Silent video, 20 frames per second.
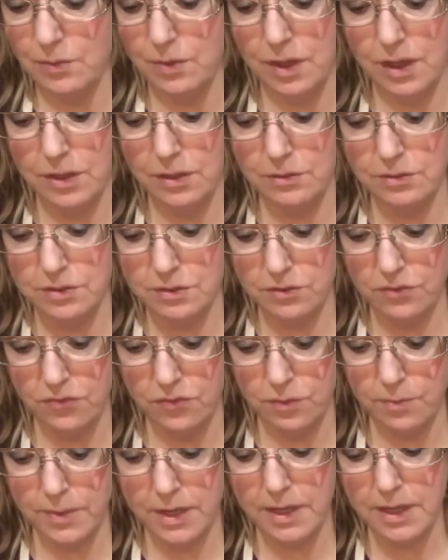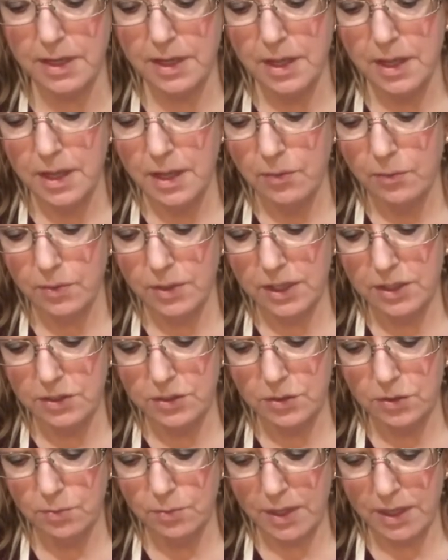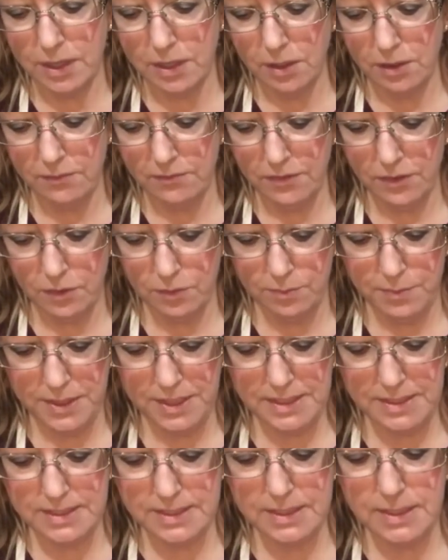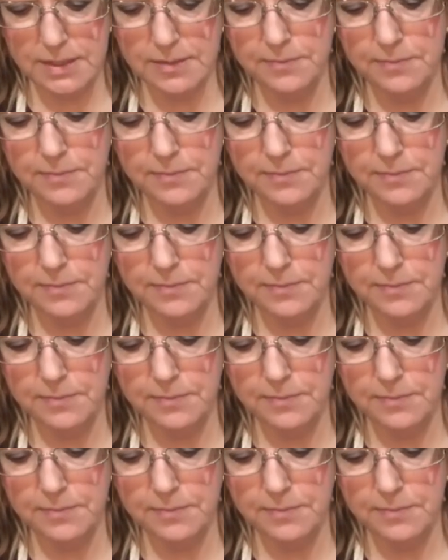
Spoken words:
I use those for when I do my cauliflower pizza.